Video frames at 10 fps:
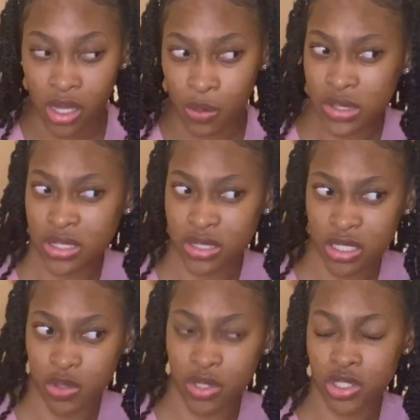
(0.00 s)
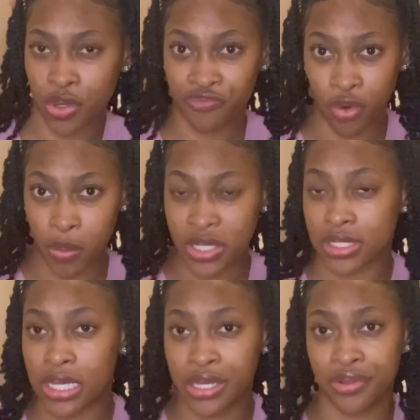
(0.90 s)
Was it 6 weeks or 4 weeks?
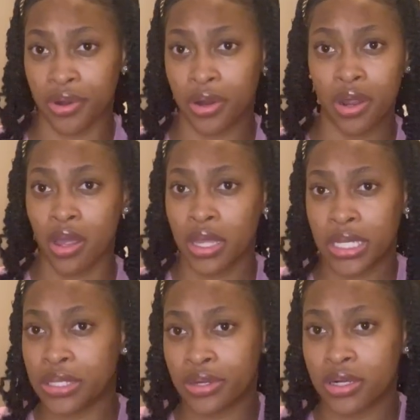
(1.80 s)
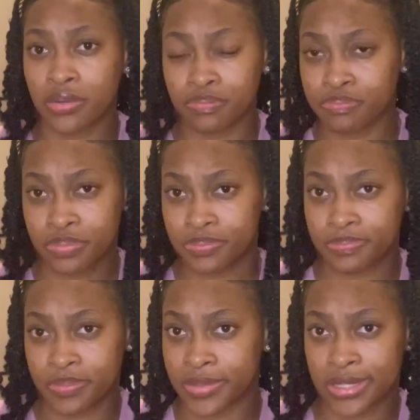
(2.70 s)
Either
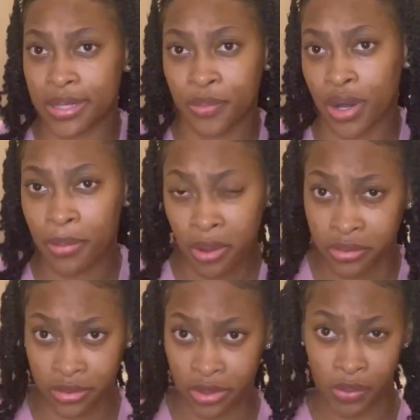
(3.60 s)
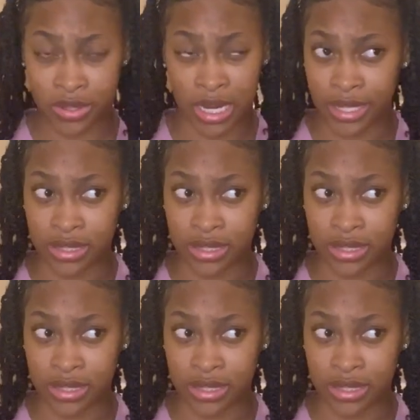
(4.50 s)
somewhere about those lines.